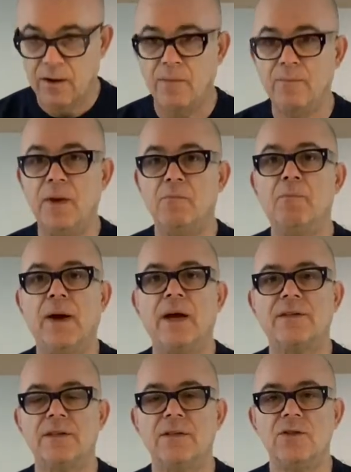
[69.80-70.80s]
being
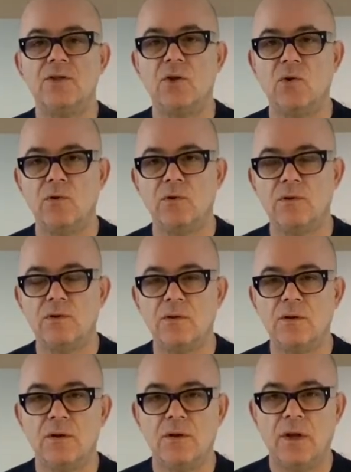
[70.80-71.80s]
packed in salt
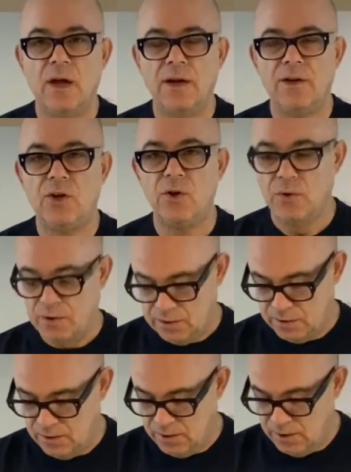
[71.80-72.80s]
and cured,
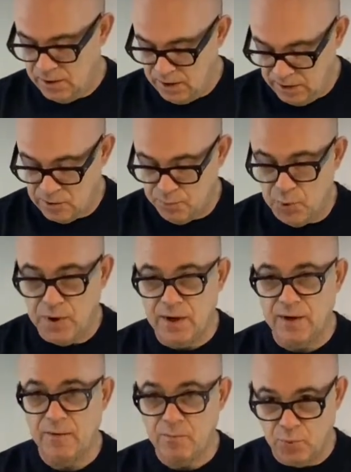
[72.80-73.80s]
and it's
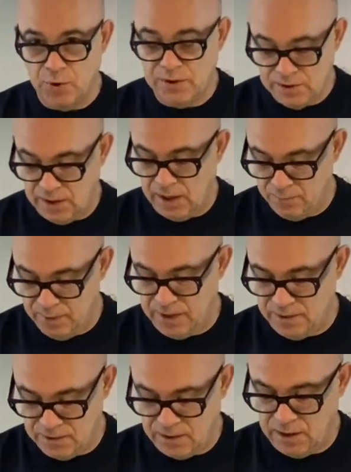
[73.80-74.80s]
pretty
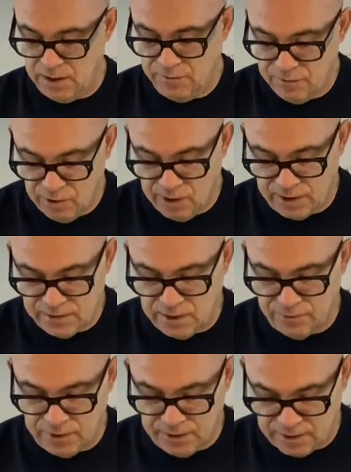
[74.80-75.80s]
amazing. And if you like
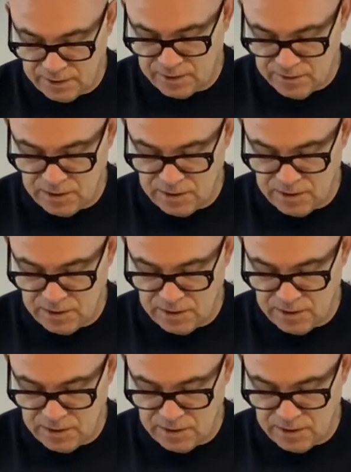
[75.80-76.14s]
something that has a